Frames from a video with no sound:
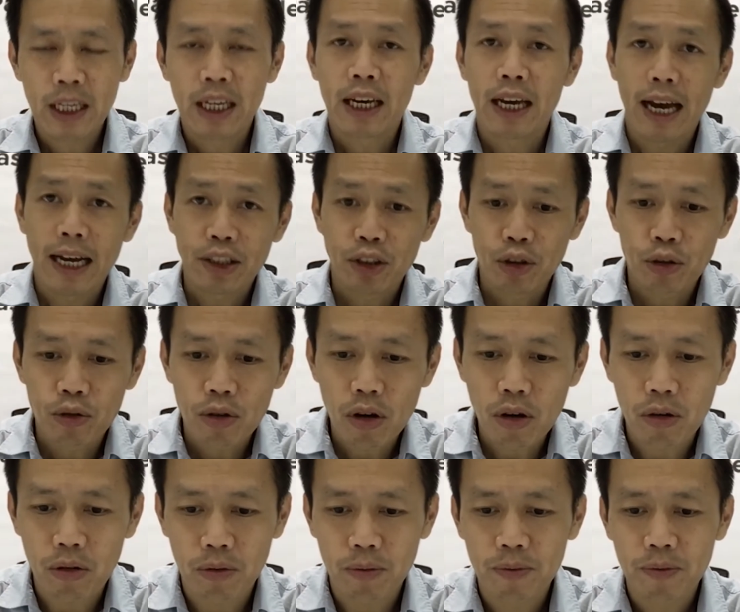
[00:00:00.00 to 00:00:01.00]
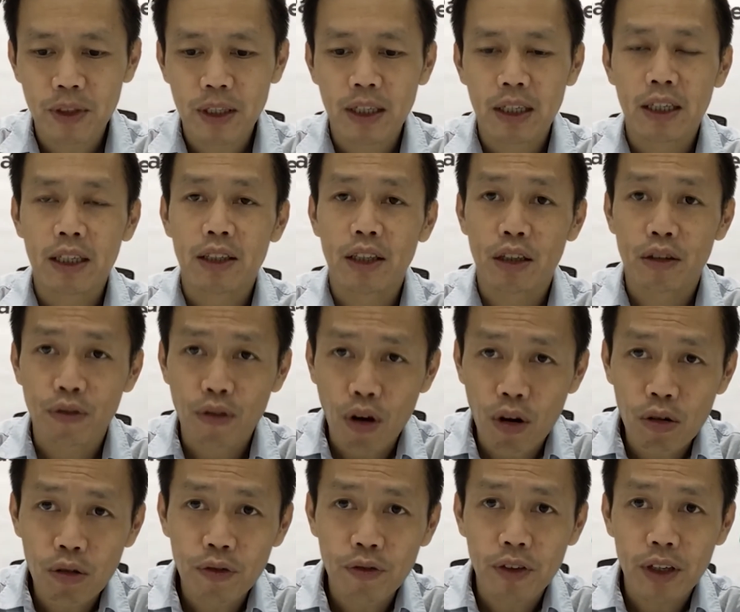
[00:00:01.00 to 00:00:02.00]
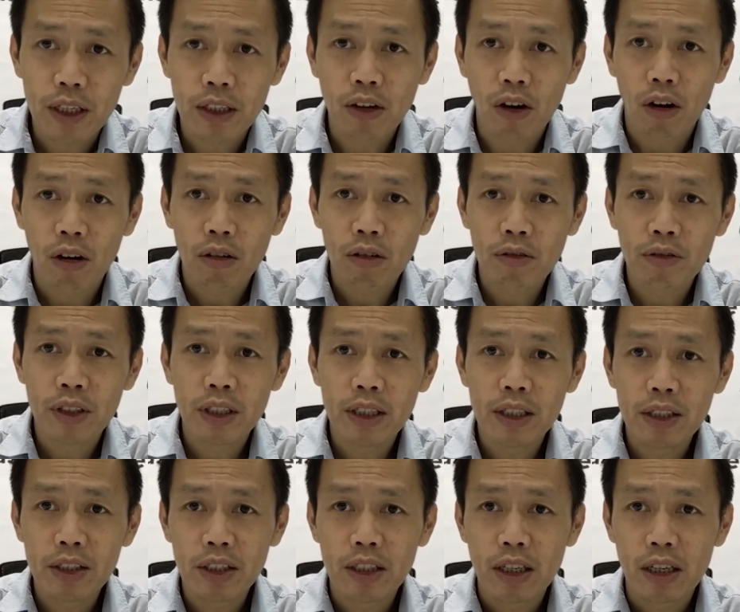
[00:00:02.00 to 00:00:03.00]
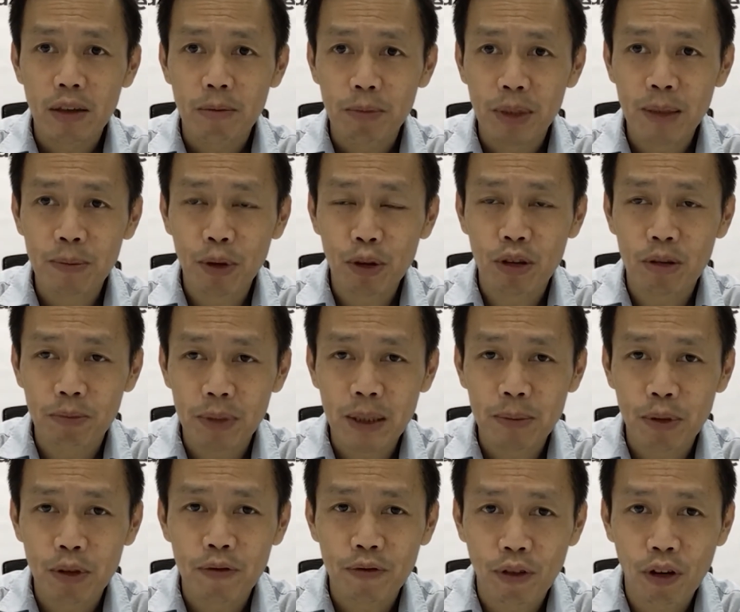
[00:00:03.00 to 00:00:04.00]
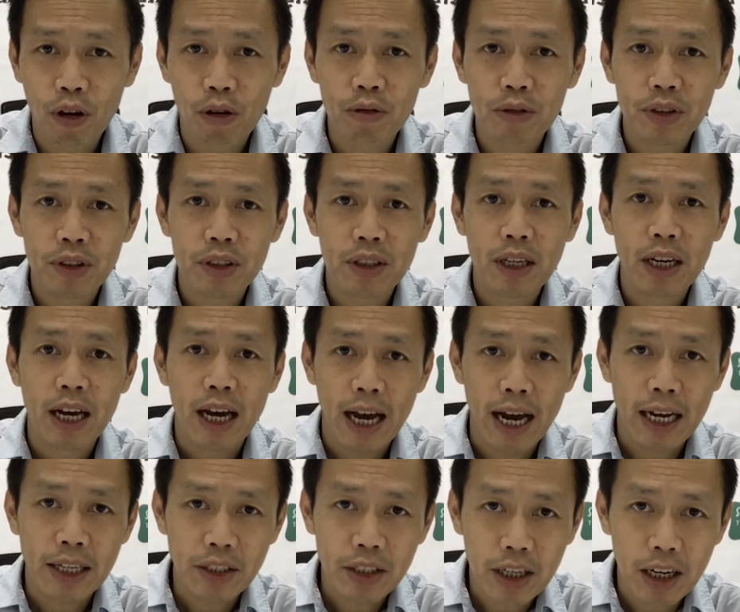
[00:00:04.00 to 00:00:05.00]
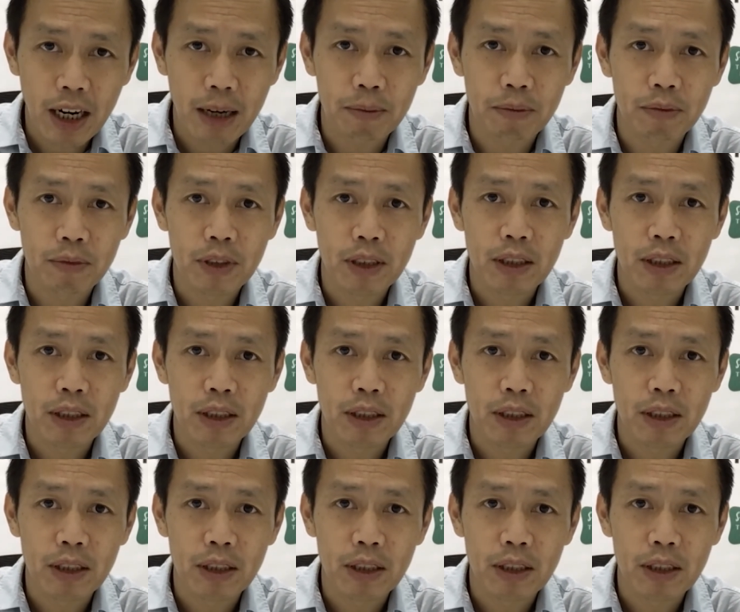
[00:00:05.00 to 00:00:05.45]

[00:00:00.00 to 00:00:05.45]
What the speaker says: As you know, the growth in all these people-to-people flows has come